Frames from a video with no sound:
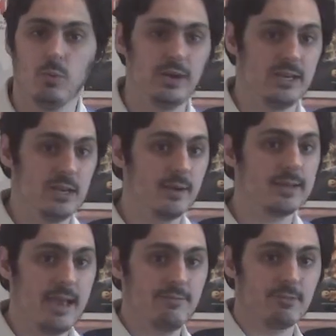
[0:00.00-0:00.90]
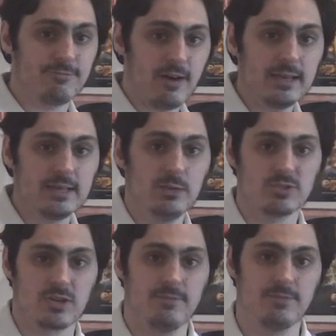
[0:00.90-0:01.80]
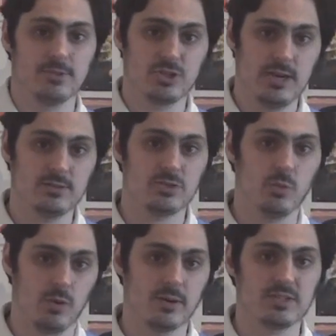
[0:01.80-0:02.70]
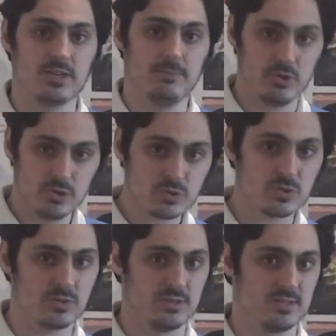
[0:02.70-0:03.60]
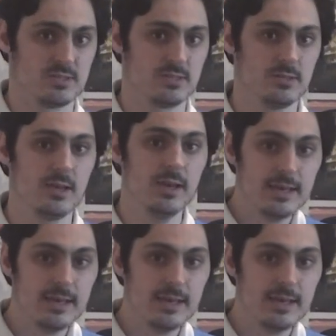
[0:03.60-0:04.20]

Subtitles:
When a young Kevin Feige was offered the chance to work as a producer's assistant,